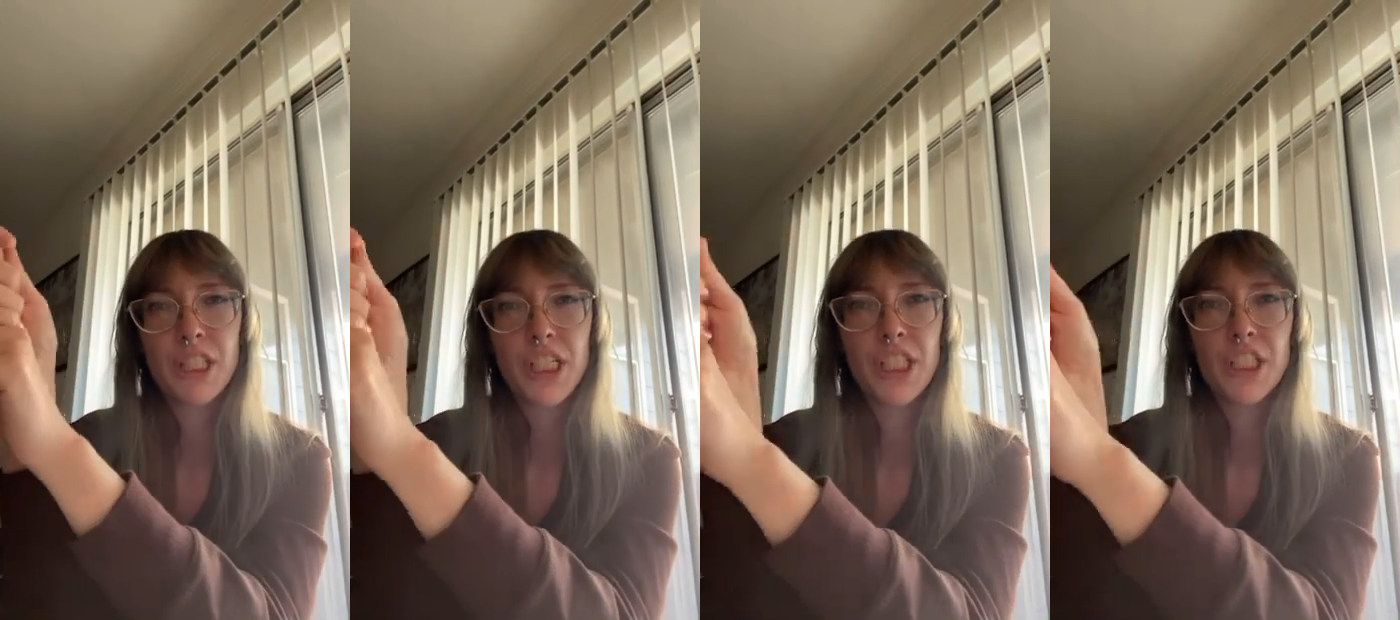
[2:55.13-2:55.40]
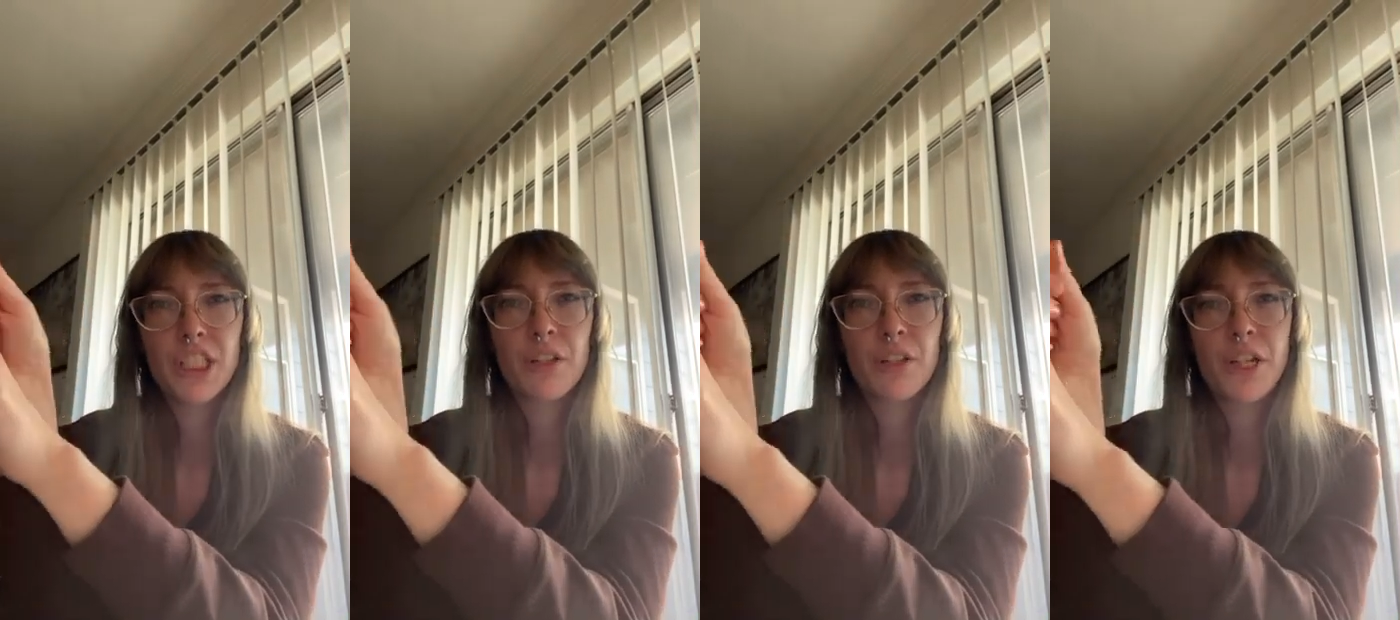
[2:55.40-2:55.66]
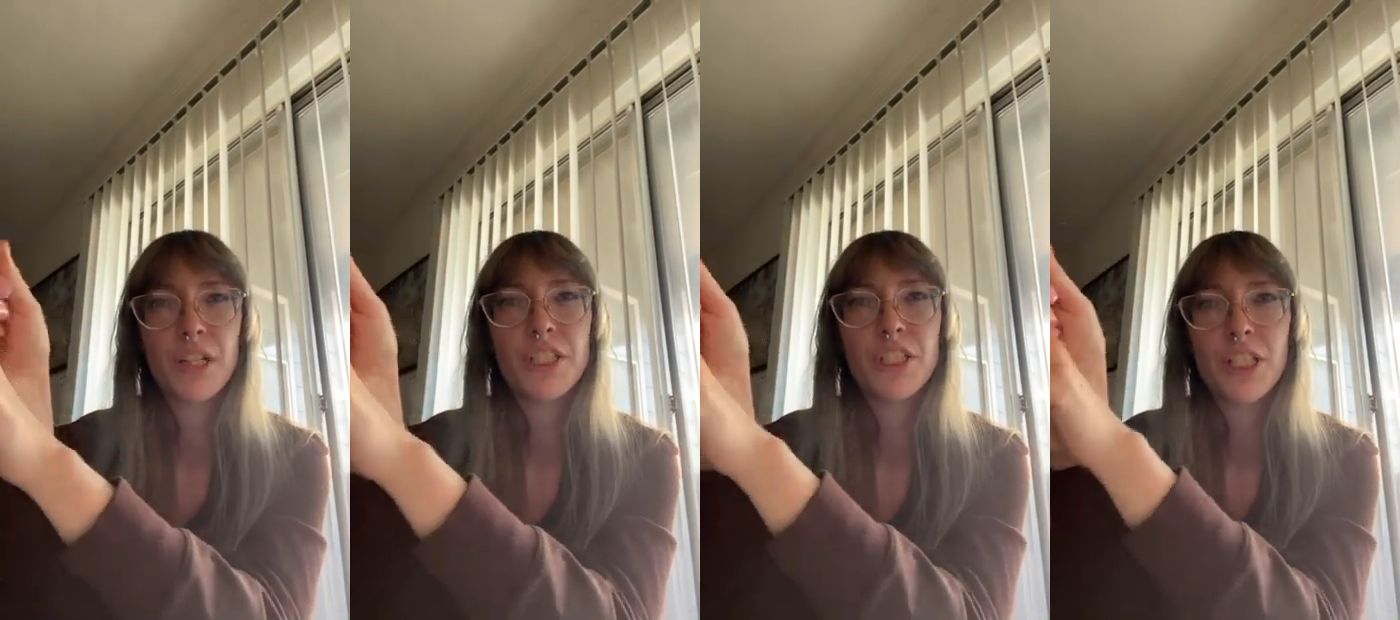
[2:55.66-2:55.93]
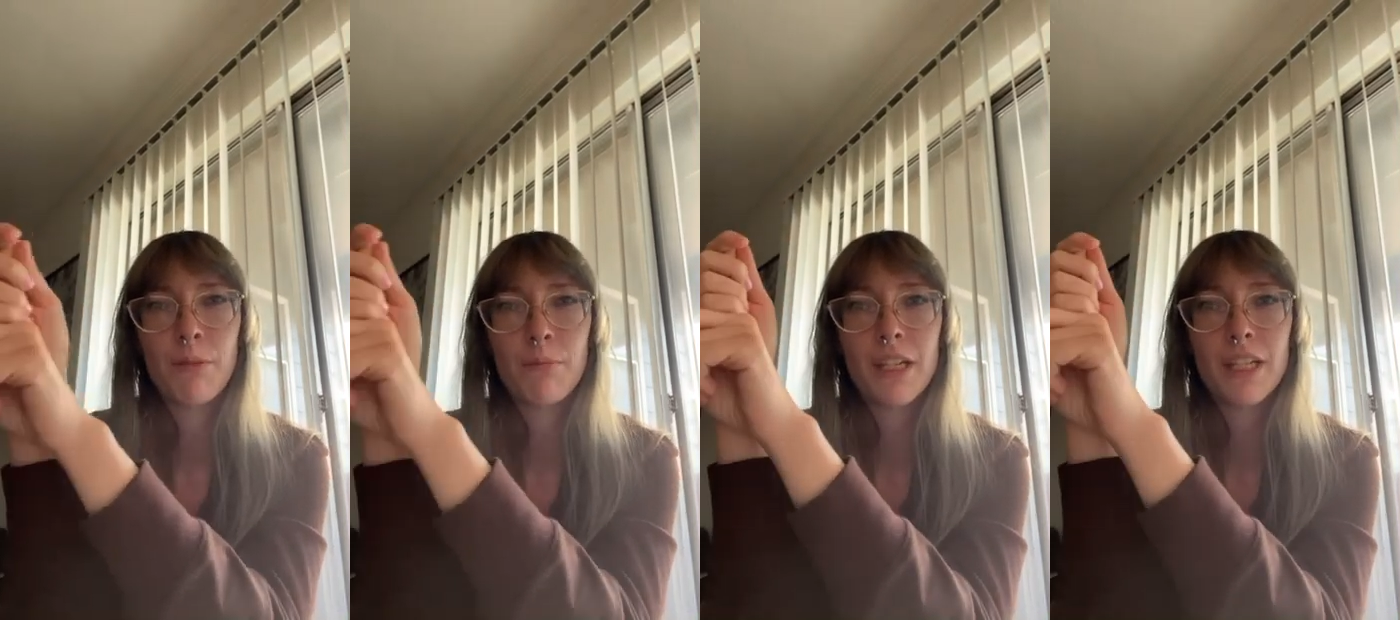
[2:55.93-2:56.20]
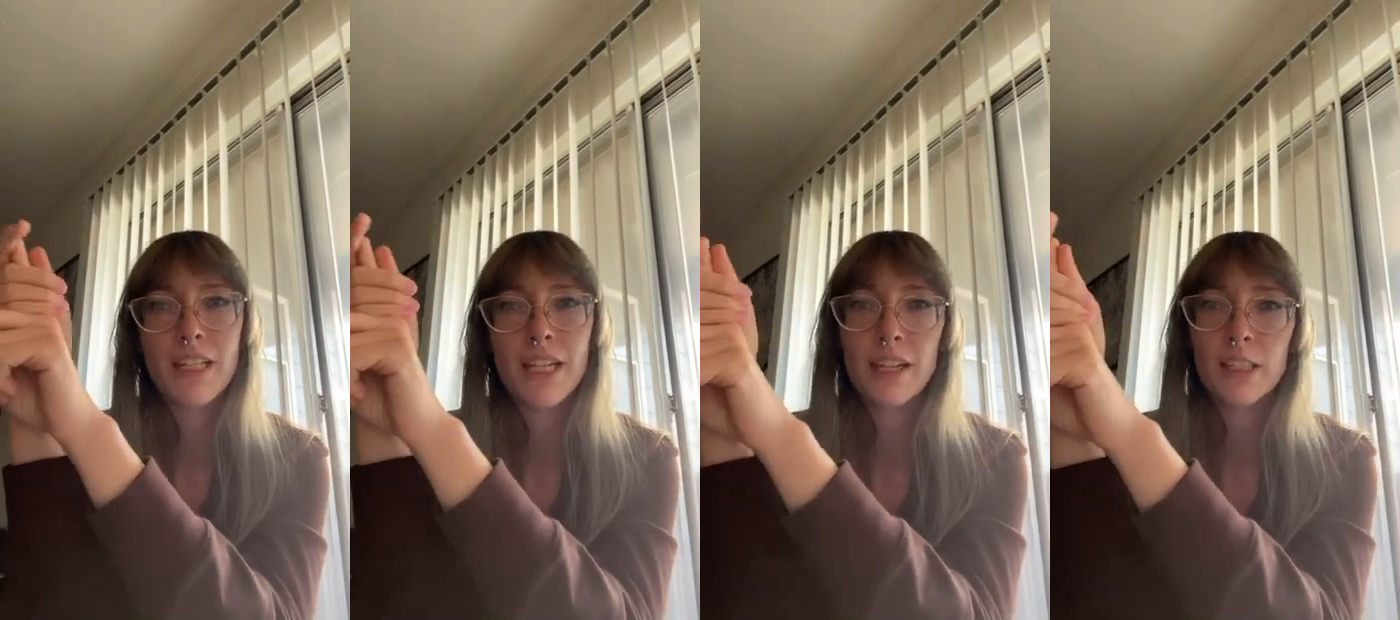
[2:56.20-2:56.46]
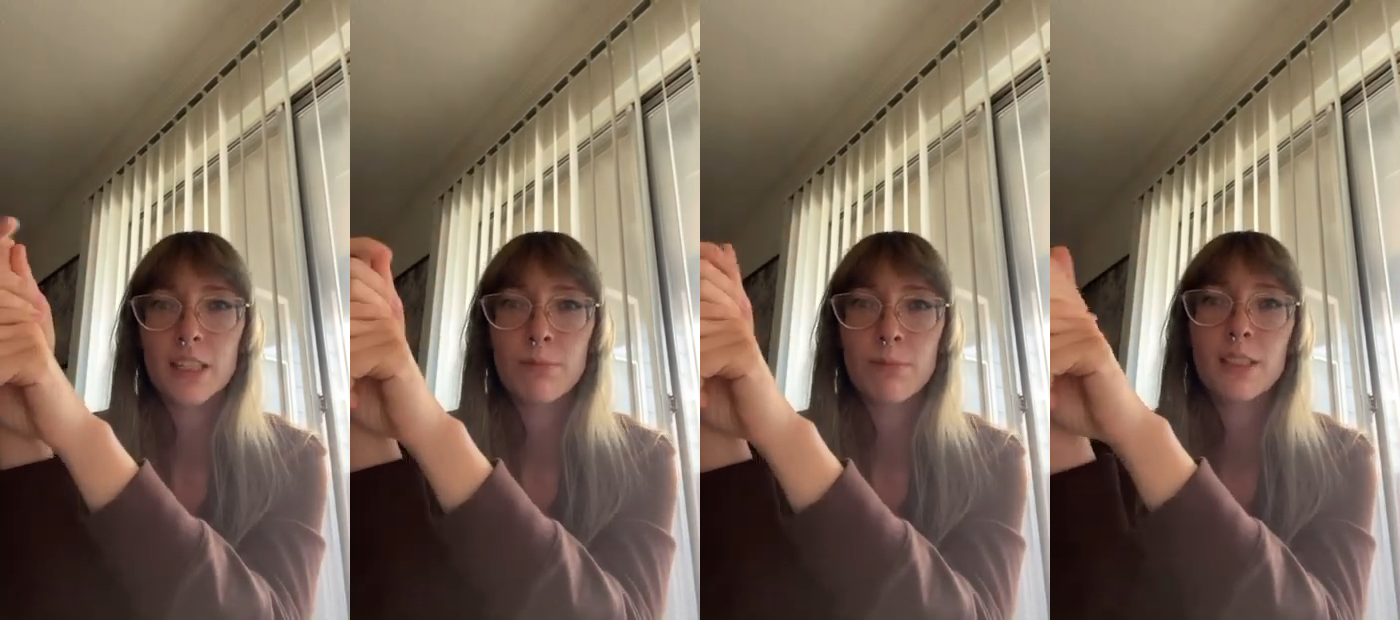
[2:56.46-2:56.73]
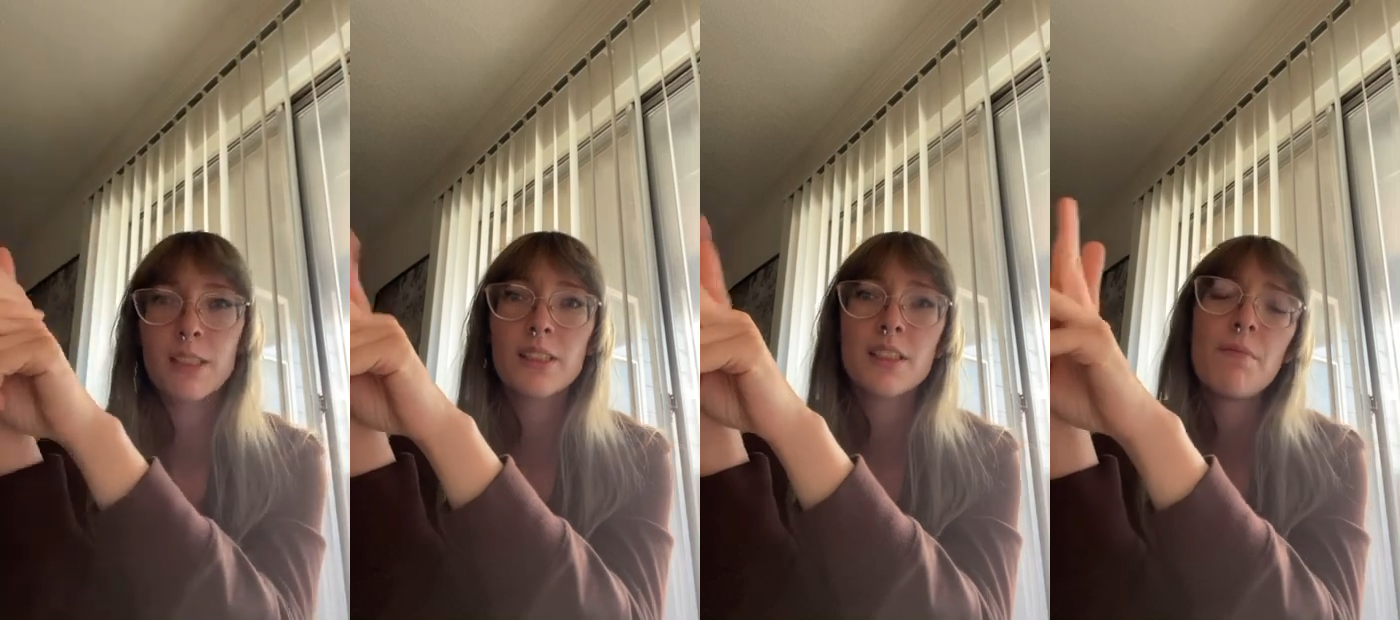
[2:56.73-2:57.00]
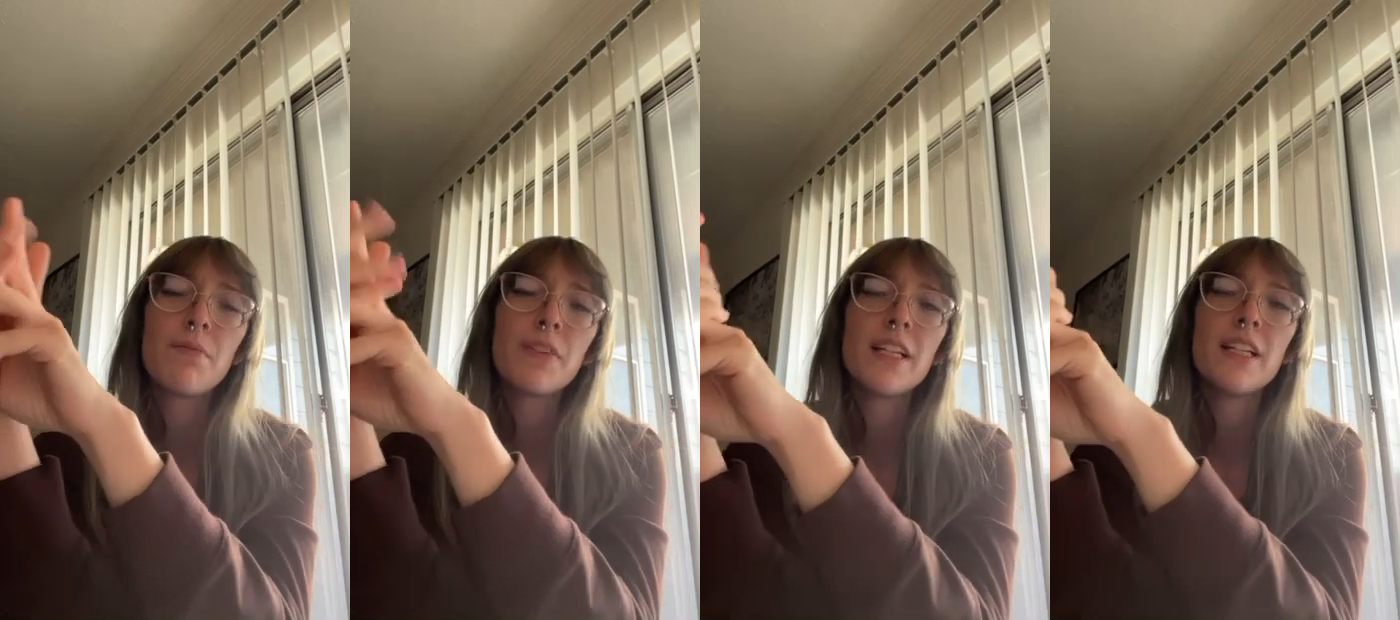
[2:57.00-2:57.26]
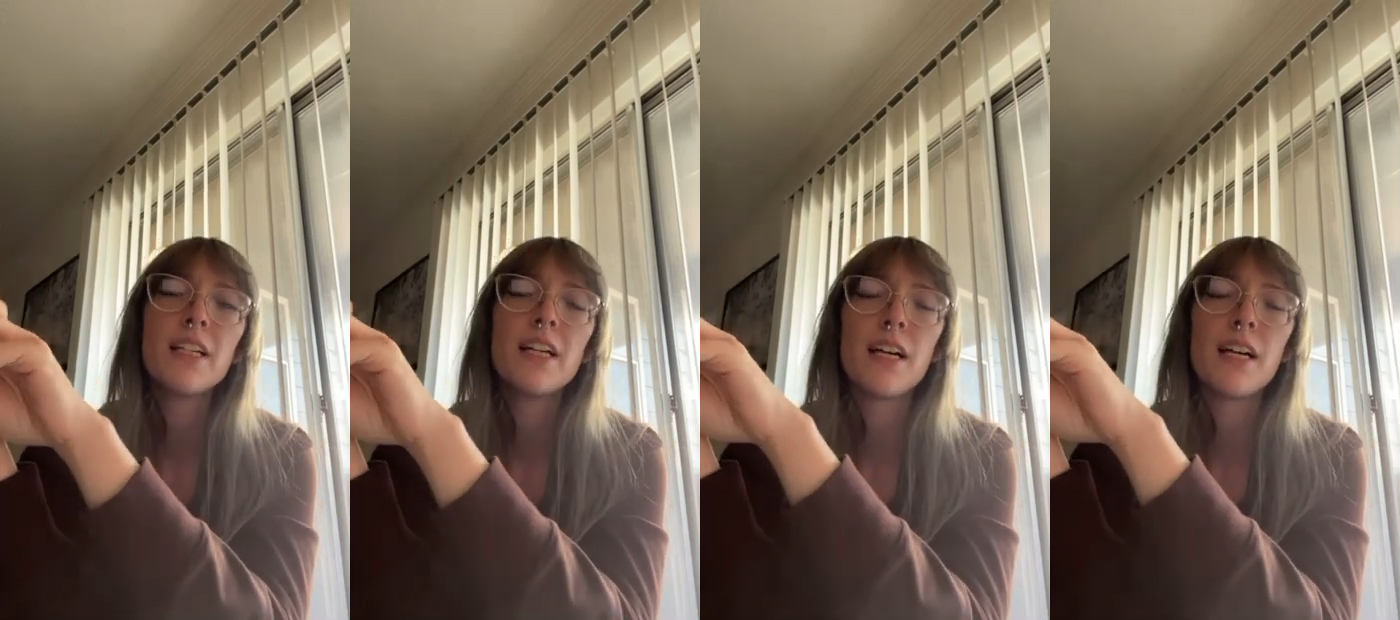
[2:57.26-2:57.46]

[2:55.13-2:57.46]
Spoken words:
Teaching Learning Champion textbooks,